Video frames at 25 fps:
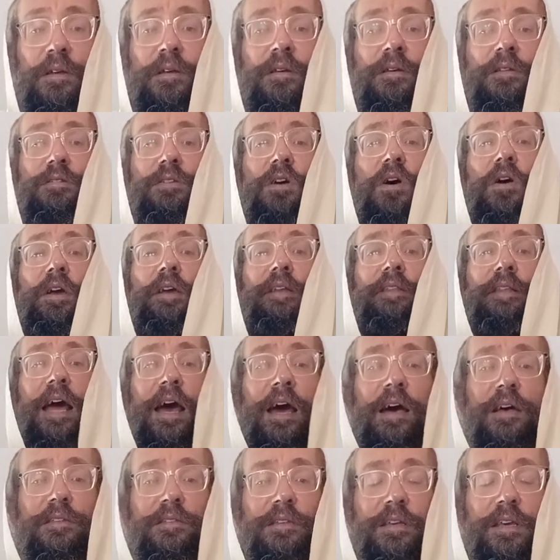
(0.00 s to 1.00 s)
So he
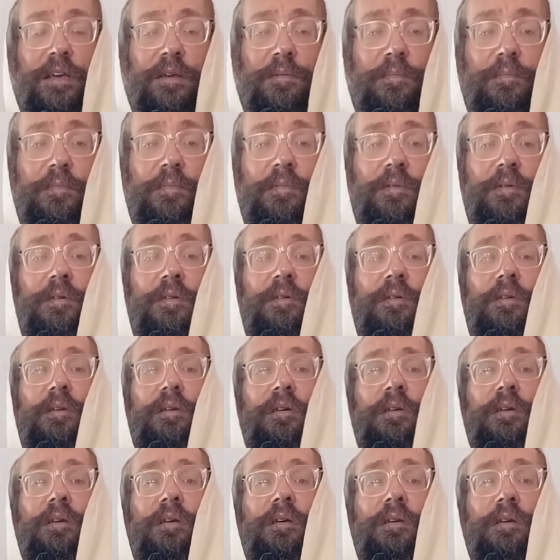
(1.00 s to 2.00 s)
tells him,
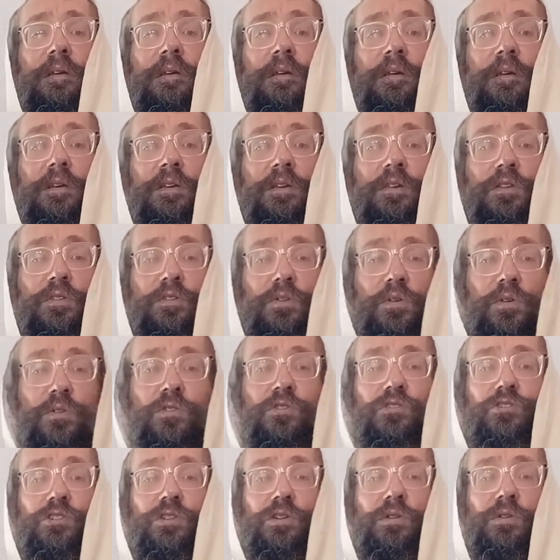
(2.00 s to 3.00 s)
you
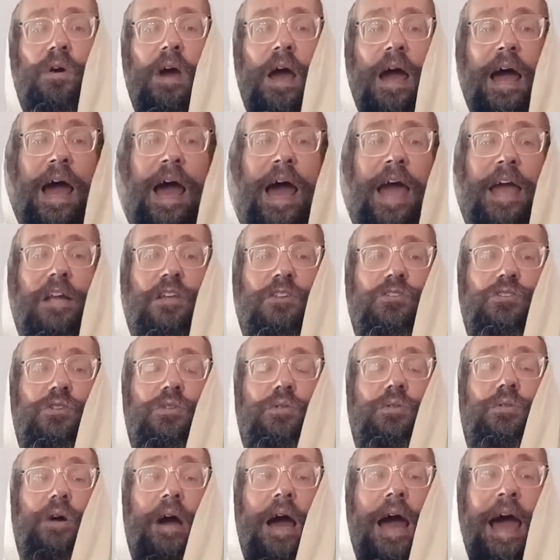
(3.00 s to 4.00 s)
Jew, I
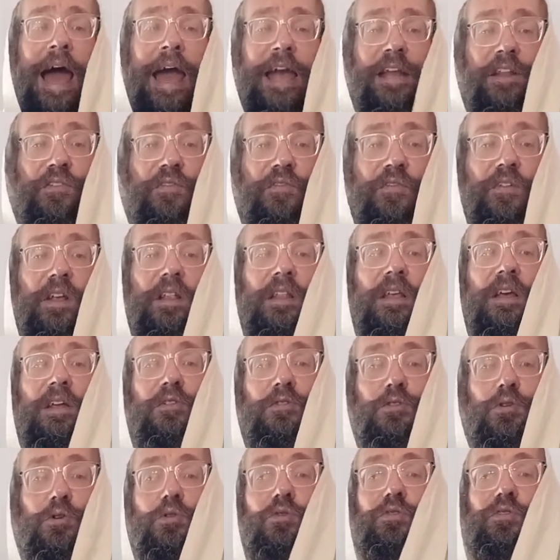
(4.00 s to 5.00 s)
tefillin,
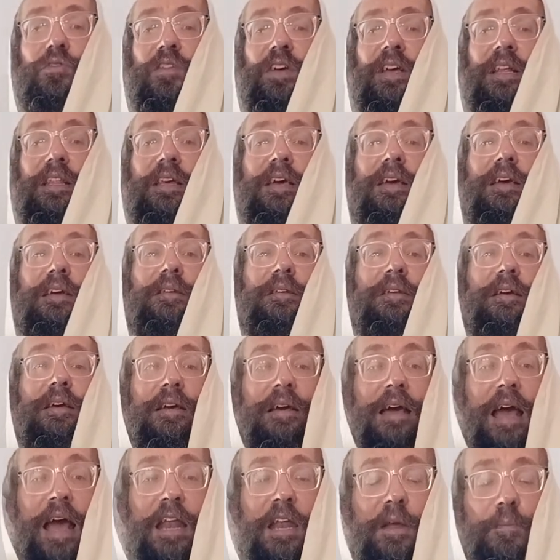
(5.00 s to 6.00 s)
you tefillin.
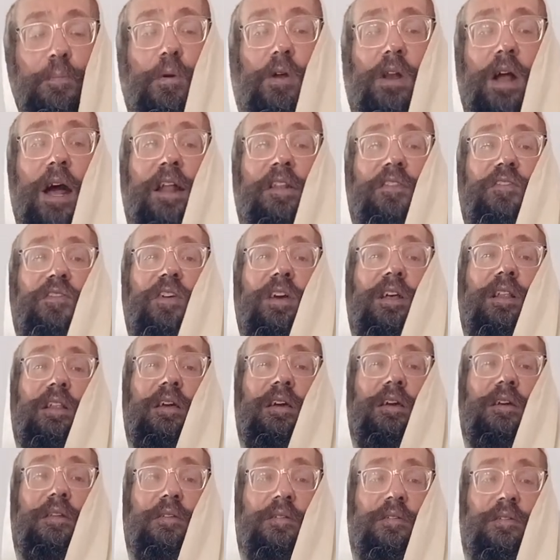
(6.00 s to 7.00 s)
And he put on
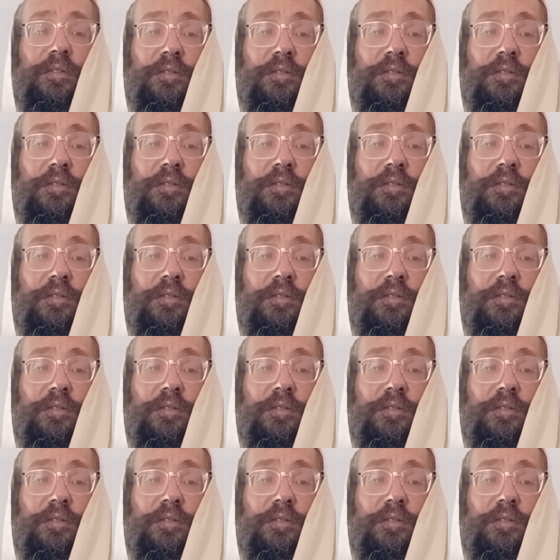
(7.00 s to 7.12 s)
tefillin.